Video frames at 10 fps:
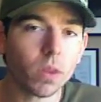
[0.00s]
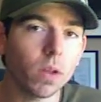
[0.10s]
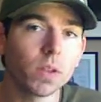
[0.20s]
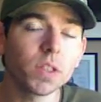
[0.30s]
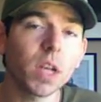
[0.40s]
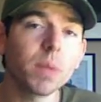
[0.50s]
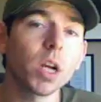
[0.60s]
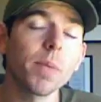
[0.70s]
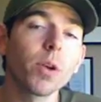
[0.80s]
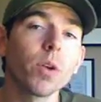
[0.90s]
At the same
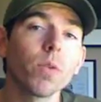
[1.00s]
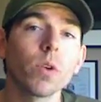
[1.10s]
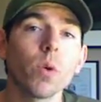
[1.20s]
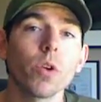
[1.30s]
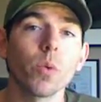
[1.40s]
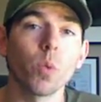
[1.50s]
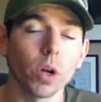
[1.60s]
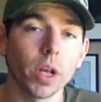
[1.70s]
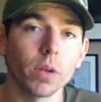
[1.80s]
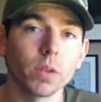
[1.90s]
time, you're going to record your
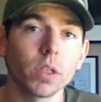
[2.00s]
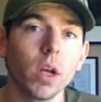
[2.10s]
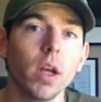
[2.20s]
workouts.